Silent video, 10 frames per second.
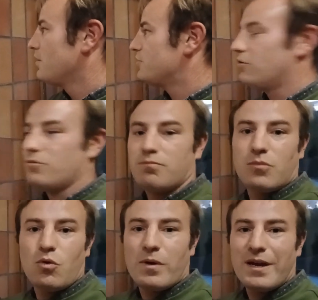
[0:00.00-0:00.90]
to
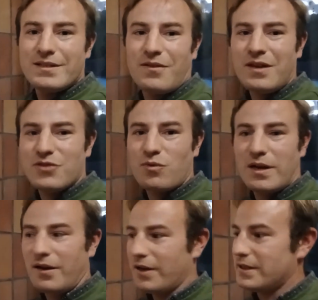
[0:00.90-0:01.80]
Aldgate. So I think it's really
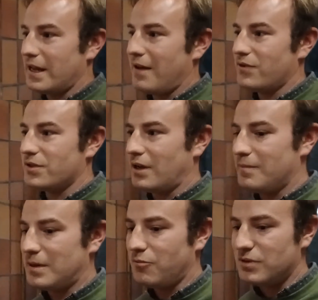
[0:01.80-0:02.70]
nice they have the
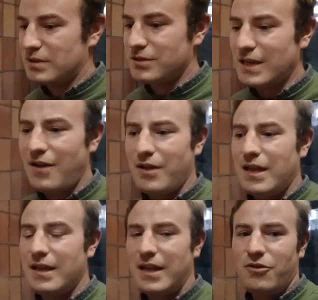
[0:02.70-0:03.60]
timetables. It's because out
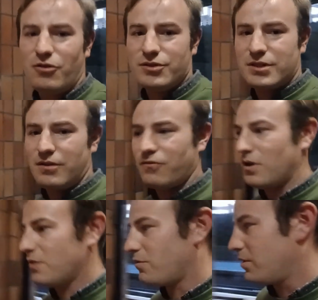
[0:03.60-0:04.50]
here they're not so
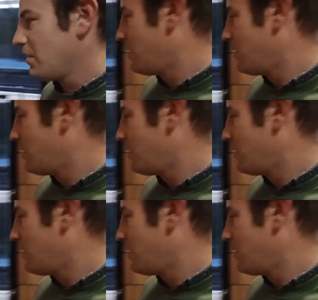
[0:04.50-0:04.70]
frequent